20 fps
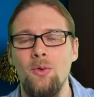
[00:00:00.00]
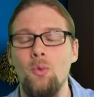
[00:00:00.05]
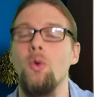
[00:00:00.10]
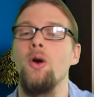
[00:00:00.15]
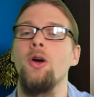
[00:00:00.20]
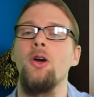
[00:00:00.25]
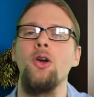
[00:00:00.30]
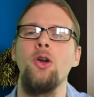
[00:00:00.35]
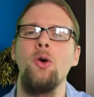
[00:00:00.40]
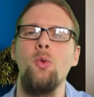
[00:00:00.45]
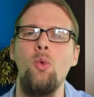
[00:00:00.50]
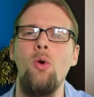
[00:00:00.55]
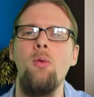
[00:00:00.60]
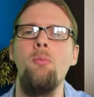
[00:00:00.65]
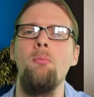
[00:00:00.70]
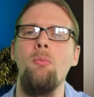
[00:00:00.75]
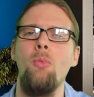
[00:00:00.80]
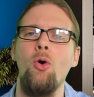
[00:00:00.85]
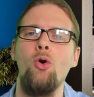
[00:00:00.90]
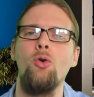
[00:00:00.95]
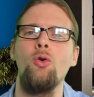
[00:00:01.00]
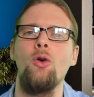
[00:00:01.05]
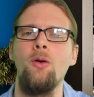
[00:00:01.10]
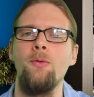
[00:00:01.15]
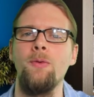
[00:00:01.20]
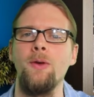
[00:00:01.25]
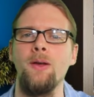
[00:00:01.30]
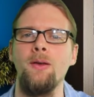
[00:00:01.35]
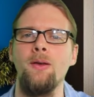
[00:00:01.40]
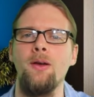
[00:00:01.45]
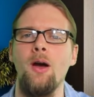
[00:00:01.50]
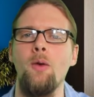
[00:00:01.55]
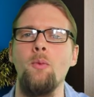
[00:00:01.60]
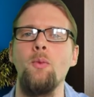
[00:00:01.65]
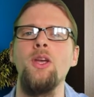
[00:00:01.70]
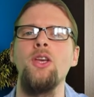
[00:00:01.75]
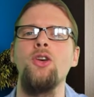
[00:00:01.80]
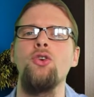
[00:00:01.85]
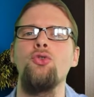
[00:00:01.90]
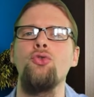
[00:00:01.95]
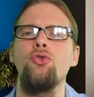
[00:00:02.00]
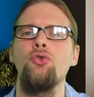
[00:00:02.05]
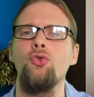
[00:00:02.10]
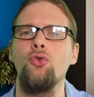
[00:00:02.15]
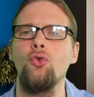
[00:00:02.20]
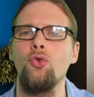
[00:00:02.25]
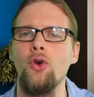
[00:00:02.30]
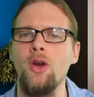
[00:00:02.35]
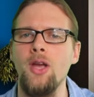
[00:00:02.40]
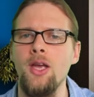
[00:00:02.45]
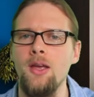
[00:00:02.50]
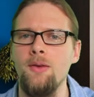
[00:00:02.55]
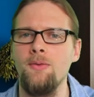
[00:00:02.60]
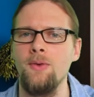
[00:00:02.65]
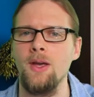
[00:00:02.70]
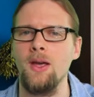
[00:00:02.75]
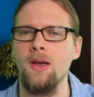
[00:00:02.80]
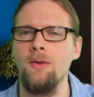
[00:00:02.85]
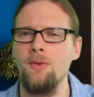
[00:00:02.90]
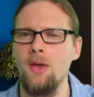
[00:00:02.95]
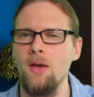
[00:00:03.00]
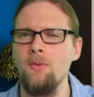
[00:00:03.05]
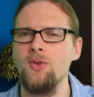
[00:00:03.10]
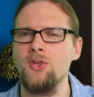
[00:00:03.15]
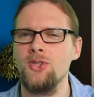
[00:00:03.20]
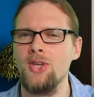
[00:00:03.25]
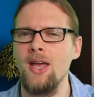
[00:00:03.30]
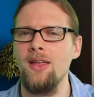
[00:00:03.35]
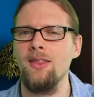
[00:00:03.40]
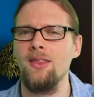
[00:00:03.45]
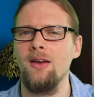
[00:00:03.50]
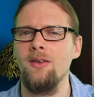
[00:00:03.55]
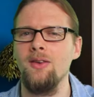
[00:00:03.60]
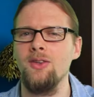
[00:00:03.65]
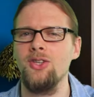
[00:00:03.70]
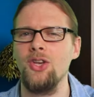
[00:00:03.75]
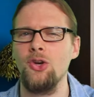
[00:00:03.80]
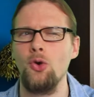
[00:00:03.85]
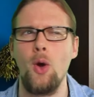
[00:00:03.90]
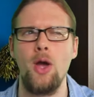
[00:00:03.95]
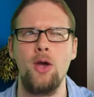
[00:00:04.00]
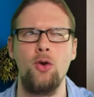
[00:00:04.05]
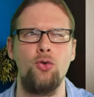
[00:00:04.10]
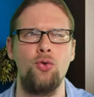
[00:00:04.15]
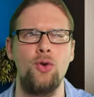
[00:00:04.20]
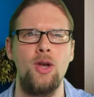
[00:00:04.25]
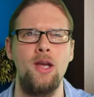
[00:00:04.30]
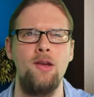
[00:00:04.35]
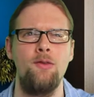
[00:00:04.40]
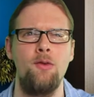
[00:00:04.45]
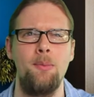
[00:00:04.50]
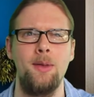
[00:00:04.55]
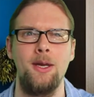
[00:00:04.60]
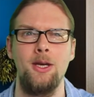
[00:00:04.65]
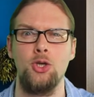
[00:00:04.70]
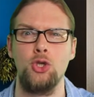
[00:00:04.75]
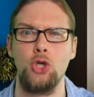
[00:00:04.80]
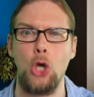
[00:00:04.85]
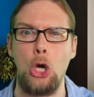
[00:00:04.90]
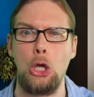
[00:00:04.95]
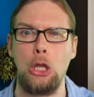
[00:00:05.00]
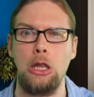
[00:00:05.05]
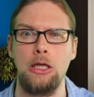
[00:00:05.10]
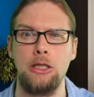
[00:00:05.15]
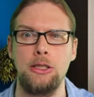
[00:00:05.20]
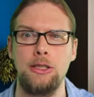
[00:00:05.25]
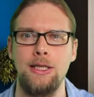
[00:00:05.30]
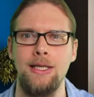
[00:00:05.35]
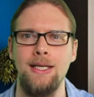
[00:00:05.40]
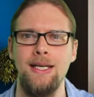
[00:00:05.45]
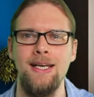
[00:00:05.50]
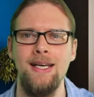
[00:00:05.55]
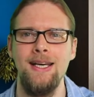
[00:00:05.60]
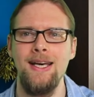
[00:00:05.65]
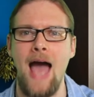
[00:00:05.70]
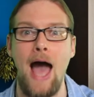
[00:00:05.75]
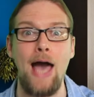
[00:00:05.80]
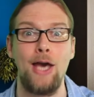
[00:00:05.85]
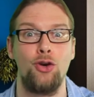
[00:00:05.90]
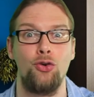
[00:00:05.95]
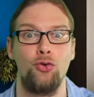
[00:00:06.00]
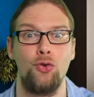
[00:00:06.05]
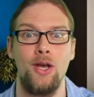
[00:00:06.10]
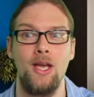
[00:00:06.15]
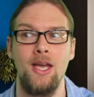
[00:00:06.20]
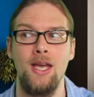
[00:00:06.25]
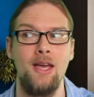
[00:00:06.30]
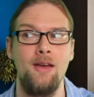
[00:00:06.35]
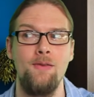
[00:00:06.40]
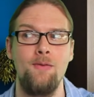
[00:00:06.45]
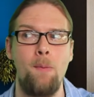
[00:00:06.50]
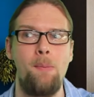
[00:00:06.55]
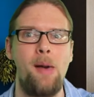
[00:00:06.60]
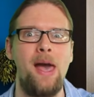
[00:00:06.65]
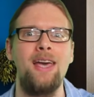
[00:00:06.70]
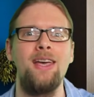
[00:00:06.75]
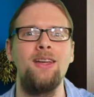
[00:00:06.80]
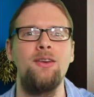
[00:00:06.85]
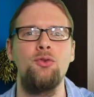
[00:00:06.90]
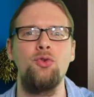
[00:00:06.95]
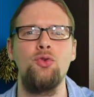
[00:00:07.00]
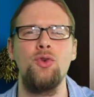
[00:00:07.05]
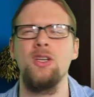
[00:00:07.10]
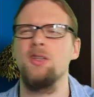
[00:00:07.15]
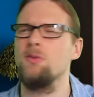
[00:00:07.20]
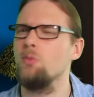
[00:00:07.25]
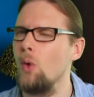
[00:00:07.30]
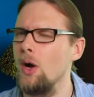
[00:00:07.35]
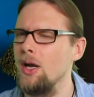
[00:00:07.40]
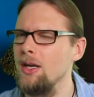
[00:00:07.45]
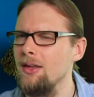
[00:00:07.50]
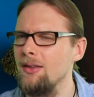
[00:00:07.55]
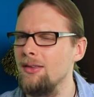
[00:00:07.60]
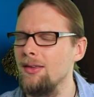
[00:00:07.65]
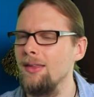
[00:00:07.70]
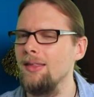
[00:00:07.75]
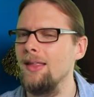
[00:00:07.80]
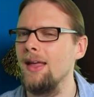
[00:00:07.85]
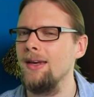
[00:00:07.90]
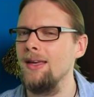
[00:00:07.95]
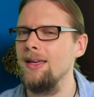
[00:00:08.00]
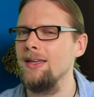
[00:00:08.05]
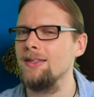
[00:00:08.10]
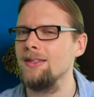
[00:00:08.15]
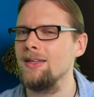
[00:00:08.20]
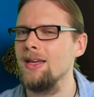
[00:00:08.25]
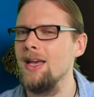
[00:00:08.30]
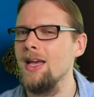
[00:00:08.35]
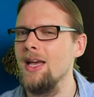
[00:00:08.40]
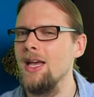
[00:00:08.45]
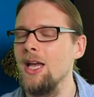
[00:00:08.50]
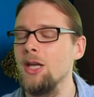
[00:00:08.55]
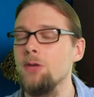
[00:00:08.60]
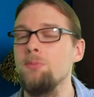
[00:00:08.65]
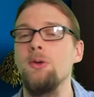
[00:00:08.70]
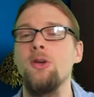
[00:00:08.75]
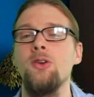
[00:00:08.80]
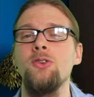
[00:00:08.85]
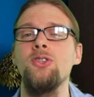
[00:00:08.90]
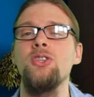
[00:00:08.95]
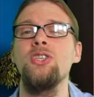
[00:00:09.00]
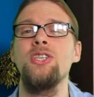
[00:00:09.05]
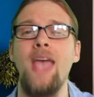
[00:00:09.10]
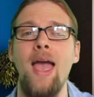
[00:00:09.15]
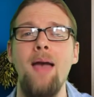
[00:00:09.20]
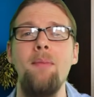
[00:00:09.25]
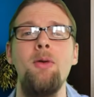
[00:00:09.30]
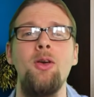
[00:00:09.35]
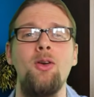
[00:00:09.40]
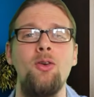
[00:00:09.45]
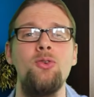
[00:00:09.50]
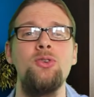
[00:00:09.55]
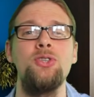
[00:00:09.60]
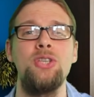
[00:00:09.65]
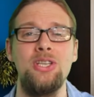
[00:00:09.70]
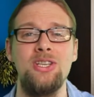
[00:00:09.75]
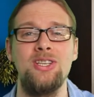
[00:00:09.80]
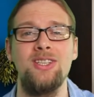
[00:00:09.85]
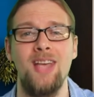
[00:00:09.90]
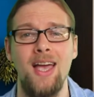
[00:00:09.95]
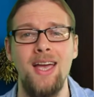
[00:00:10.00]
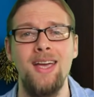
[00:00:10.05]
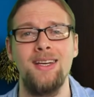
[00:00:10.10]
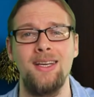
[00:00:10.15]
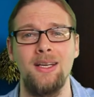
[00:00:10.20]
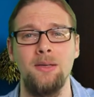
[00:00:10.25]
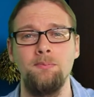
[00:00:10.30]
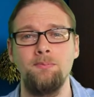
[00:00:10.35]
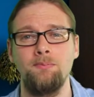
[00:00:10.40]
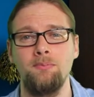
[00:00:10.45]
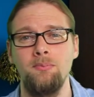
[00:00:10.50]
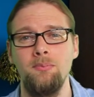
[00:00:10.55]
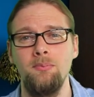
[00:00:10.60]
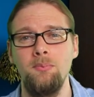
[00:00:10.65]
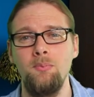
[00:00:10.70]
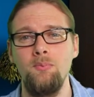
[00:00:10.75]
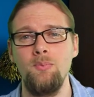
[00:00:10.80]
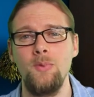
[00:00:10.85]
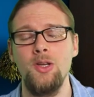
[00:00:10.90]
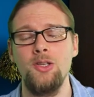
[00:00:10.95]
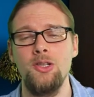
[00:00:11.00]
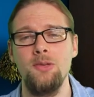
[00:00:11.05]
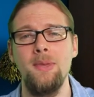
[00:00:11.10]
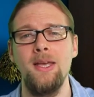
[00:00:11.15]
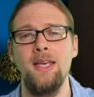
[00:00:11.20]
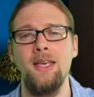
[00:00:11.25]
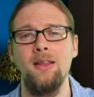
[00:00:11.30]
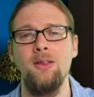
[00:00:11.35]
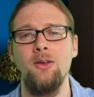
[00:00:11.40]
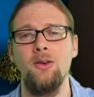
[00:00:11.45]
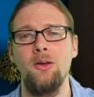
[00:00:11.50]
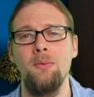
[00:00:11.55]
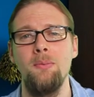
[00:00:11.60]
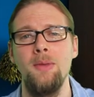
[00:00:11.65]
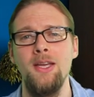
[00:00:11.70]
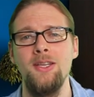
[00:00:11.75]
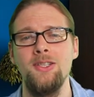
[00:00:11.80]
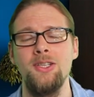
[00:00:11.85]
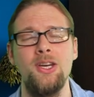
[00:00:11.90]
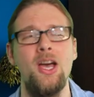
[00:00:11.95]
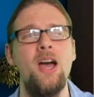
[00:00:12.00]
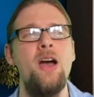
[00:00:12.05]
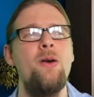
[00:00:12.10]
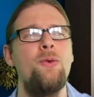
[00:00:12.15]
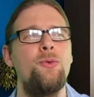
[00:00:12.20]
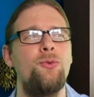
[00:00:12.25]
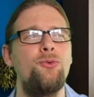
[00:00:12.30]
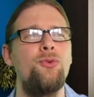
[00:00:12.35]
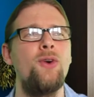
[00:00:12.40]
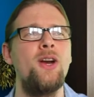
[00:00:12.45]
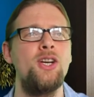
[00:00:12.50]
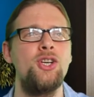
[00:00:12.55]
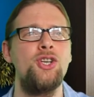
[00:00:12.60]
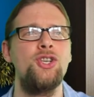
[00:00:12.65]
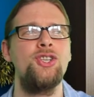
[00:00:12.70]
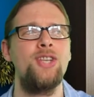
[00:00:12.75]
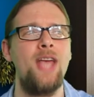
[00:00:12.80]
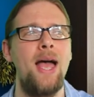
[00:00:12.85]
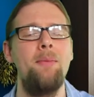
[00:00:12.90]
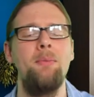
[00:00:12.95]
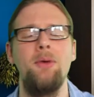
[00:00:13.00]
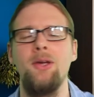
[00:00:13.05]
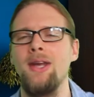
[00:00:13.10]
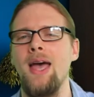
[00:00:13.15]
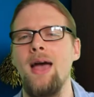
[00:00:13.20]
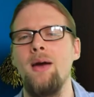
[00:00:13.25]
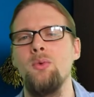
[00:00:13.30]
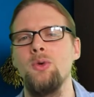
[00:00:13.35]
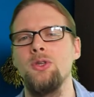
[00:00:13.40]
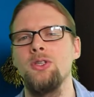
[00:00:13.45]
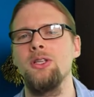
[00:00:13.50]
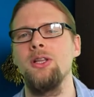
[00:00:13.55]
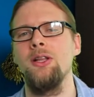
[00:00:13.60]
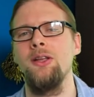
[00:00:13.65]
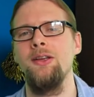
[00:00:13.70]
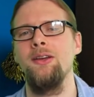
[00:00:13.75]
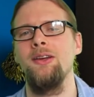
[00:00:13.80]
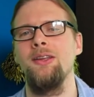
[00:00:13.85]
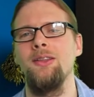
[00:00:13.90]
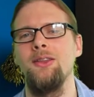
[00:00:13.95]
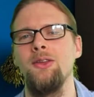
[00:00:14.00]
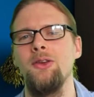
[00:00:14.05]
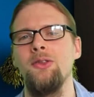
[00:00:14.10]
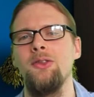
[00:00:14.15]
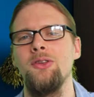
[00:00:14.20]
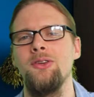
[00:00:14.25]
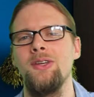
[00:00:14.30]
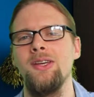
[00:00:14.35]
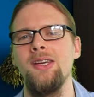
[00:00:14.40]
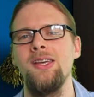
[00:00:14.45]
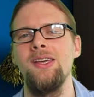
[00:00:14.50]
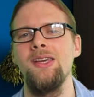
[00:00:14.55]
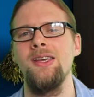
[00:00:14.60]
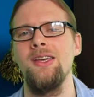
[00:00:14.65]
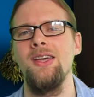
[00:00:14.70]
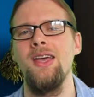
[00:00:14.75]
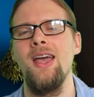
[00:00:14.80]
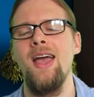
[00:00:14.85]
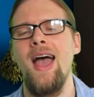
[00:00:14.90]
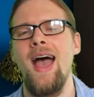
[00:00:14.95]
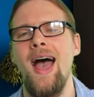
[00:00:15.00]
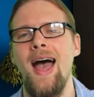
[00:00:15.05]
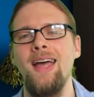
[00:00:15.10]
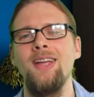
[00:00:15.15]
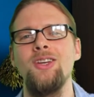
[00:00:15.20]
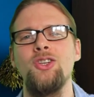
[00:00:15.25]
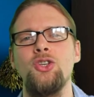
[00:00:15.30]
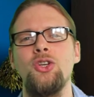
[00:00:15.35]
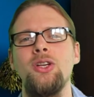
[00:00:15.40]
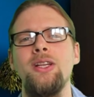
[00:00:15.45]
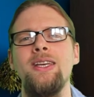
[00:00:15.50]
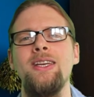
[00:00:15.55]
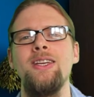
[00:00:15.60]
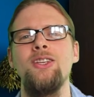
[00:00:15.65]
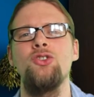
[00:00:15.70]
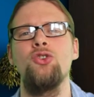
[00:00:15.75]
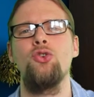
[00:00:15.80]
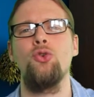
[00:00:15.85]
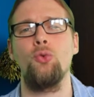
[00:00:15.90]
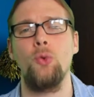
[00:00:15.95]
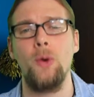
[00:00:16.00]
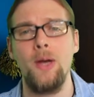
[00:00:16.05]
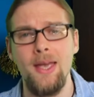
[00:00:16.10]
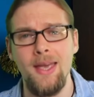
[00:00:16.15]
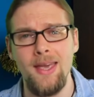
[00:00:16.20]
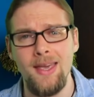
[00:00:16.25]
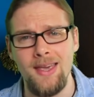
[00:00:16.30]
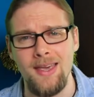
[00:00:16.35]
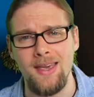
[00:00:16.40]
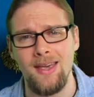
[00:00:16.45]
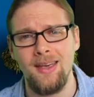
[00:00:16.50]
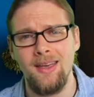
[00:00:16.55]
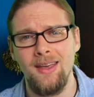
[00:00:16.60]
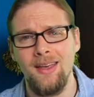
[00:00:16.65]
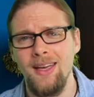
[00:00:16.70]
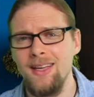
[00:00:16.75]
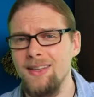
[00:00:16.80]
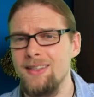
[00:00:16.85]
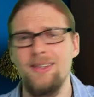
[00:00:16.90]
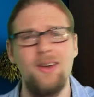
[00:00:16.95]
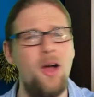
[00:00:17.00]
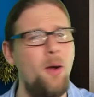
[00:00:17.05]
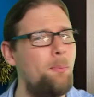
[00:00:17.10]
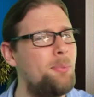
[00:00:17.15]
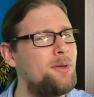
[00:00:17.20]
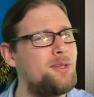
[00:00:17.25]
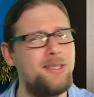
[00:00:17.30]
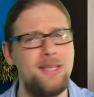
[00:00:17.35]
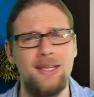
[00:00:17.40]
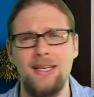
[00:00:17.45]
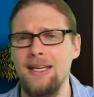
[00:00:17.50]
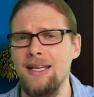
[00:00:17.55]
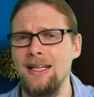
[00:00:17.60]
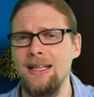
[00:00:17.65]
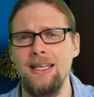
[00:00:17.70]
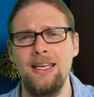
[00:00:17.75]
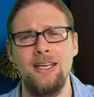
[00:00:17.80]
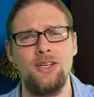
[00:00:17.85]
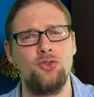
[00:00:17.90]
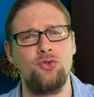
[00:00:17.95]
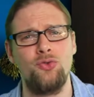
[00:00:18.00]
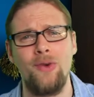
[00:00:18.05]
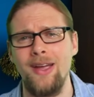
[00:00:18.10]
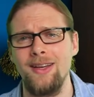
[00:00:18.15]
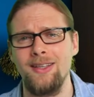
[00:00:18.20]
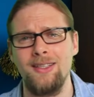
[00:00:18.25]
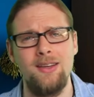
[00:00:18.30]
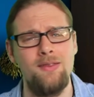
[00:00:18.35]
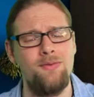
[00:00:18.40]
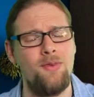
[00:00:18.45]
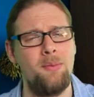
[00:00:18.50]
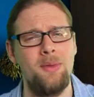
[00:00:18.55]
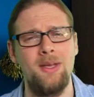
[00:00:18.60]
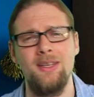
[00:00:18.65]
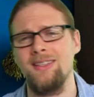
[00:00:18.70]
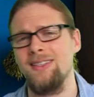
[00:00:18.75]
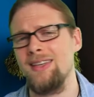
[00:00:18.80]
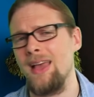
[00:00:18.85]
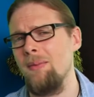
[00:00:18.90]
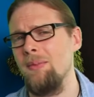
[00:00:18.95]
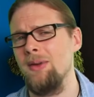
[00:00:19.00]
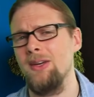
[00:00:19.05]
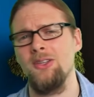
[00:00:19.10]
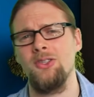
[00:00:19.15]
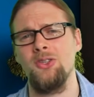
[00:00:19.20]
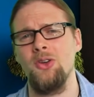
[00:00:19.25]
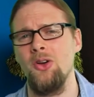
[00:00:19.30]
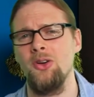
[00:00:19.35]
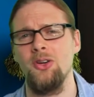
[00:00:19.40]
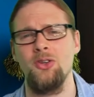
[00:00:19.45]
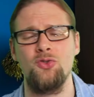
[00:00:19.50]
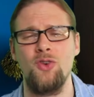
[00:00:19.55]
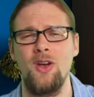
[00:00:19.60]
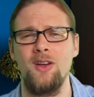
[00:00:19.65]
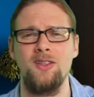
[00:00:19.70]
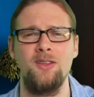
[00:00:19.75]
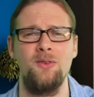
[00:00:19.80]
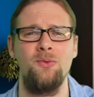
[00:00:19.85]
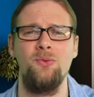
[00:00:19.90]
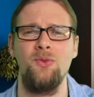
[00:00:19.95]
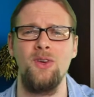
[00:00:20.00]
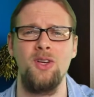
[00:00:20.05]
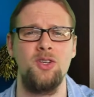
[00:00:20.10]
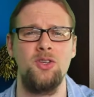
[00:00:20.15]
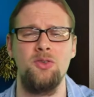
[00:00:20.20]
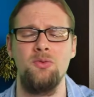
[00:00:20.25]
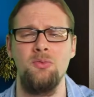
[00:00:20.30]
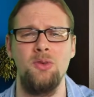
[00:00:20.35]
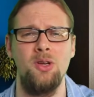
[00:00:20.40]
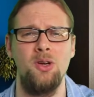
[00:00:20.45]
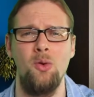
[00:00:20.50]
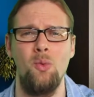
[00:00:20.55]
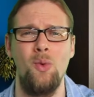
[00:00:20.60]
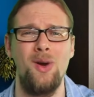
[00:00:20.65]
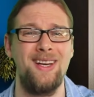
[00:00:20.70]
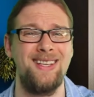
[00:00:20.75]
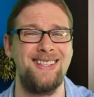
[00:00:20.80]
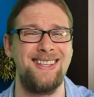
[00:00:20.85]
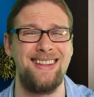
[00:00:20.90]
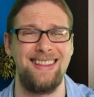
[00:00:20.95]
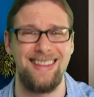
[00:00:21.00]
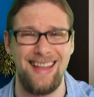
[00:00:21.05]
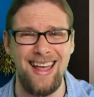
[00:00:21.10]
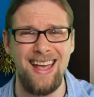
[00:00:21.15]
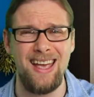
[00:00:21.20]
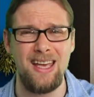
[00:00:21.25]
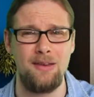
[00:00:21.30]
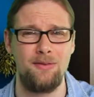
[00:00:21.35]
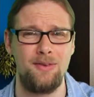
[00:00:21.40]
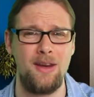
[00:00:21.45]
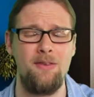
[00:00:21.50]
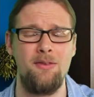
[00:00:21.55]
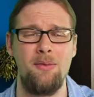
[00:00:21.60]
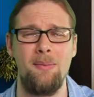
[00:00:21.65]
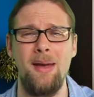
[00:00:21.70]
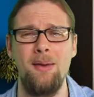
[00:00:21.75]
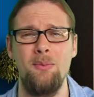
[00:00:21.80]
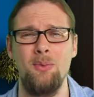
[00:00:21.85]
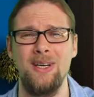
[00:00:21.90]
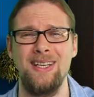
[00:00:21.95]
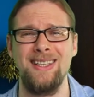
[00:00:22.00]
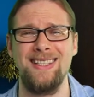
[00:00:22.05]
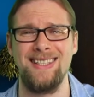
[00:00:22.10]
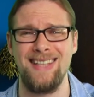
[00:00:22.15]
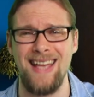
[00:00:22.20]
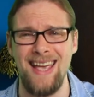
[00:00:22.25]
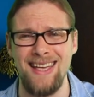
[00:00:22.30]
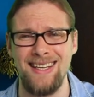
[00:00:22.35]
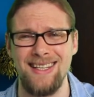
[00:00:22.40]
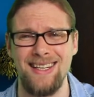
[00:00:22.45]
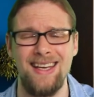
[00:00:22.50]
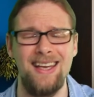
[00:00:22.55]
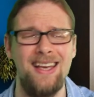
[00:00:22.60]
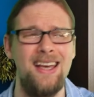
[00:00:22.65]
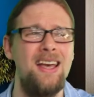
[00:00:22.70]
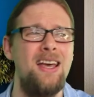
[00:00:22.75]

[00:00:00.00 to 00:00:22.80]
we're gonna want more of it, and we crave it. Have you ever sat there and said, oh, I crave a bit of chocolate, I crave a packet of crisps? Why do you think that is? It's because there's chemicals inside it to make it look amazing. Fresh salmon, I was learning the other day, actually is grey. It's not particularly attractive. I mean, salmon is not an attractive fish, you know, when it's alive, never mind when it's dead.